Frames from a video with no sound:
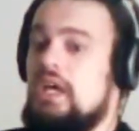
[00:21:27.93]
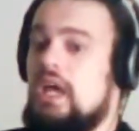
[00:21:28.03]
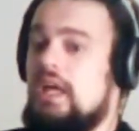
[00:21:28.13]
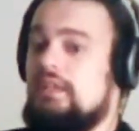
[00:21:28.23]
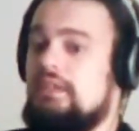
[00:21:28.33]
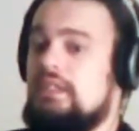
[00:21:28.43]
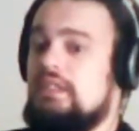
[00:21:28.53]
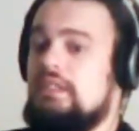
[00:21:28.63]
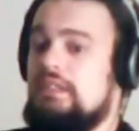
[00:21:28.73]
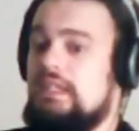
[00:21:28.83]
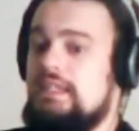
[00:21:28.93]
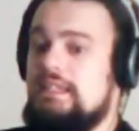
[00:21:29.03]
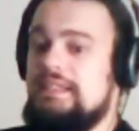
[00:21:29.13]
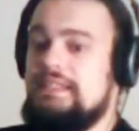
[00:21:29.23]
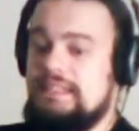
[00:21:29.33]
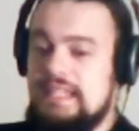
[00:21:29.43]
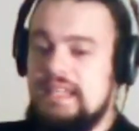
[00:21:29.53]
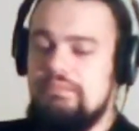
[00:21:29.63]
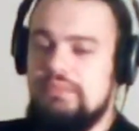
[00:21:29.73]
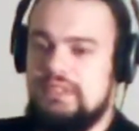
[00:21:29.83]
and they
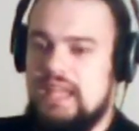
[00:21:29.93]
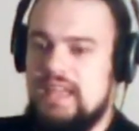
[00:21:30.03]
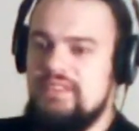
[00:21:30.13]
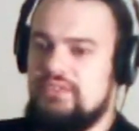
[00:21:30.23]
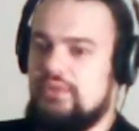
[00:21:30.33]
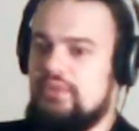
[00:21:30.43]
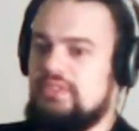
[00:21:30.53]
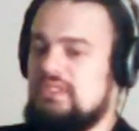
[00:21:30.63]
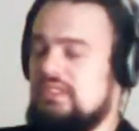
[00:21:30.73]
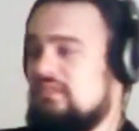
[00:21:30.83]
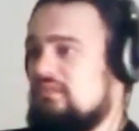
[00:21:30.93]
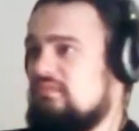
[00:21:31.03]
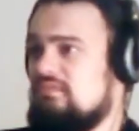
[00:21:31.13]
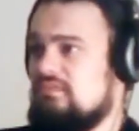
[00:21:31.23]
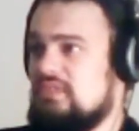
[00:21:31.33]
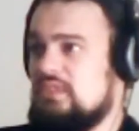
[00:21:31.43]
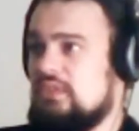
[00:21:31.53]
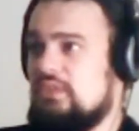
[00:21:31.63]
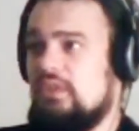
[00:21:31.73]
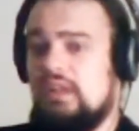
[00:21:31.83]
seemed dangerous, and there
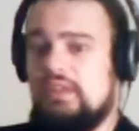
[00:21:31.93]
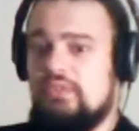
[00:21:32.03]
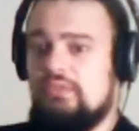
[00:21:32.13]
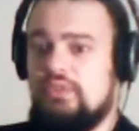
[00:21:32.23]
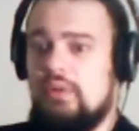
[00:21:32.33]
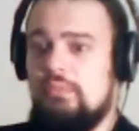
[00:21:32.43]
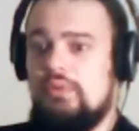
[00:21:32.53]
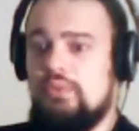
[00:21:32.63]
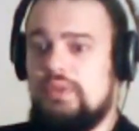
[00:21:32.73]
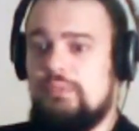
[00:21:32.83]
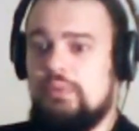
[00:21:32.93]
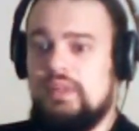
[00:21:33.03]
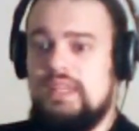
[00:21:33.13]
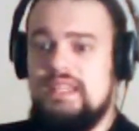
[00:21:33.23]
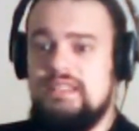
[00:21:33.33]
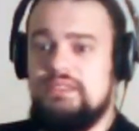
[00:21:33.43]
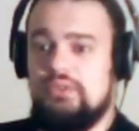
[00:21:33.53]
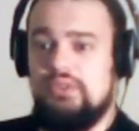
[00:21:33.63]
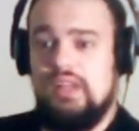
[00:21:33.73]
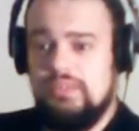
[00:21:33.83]
were like some trouble with the police. There were
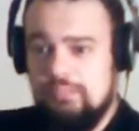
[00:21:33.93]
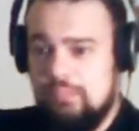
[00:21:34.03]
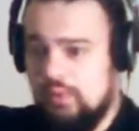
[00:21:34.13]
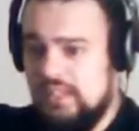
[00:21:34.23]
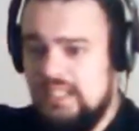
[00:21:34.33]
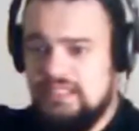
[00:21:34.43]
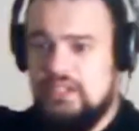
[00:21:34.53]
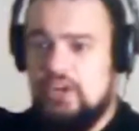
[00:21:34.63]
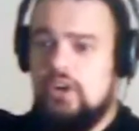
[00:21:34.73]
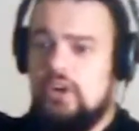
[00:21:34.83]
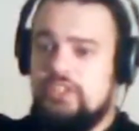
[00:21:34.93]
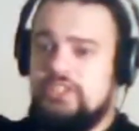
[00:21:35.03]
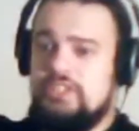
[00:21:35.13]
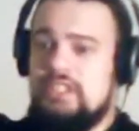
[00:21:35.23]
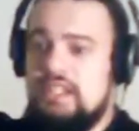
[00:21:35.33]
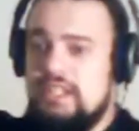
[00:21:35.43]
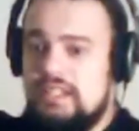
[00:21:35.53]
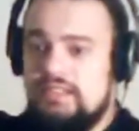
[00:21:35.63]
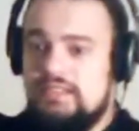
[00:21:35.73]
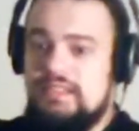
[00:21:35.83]
lots of police cars
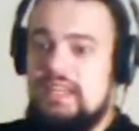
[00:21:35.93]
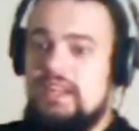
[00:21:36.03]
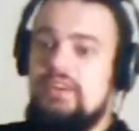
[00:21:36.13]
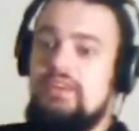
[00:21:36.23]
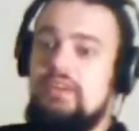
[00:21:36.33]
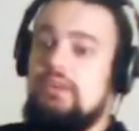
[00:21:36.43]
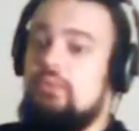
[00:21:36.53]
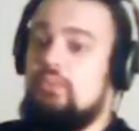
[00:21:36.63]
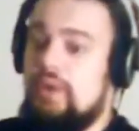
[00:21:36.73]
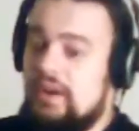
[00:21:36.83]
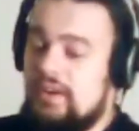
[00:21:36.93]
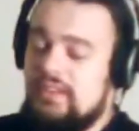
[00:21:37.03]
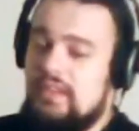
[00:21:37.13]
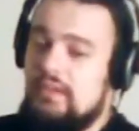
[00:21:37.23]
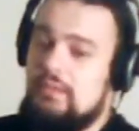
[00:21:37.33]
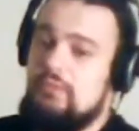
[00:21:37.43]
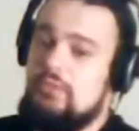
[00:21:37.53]
near where the